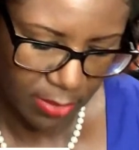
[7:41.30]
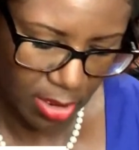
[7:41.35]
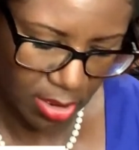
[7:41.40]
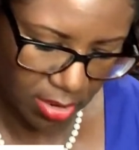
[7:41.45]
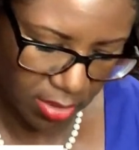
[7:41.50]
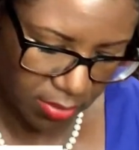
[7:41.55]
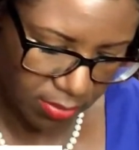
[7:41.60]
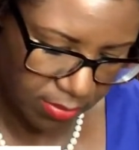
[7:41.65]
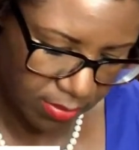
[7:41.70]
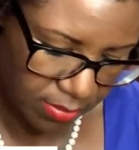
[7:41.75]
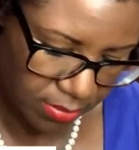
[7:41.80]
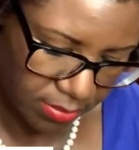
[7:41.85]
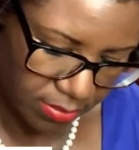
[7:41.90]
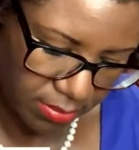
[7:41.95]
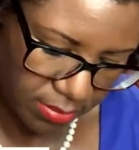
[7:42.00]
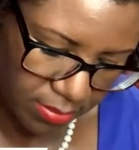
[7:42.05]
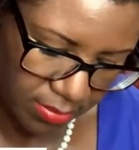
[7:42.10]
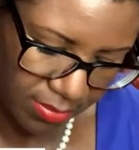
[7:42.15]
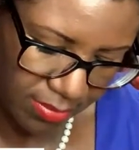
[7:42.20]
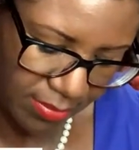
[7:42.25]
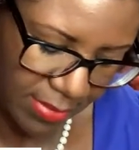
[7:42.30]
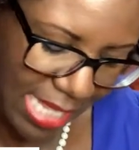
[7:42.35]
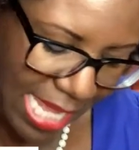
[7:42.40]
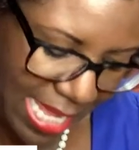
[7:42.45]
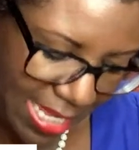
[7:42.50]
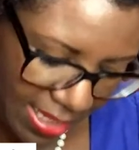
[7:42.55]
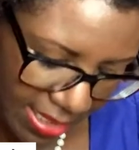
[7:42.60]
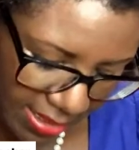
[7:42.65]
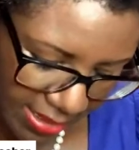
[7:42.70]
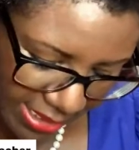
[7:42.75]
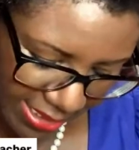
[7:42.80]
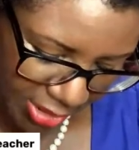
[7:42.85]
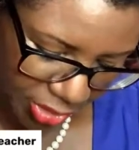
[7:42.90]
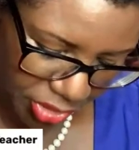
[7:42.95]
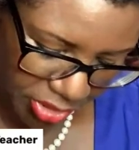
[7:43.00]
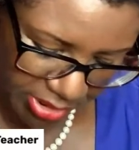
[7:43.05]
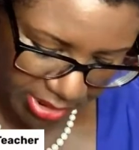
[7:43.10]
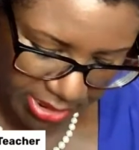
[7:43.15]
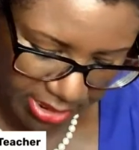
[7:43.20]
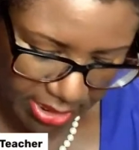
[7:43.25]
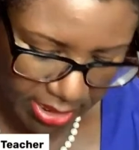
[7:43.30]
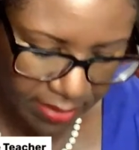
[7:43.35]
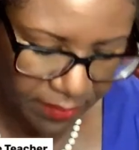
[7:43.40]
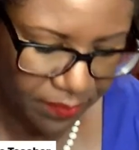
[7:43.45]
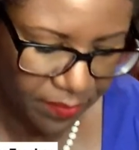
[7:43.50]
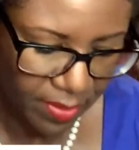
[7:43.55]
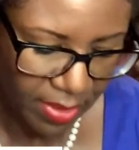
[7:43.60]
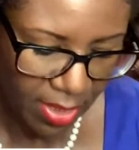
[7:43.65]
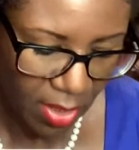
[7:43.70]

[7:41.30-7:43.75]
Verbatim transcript: you know, electricity,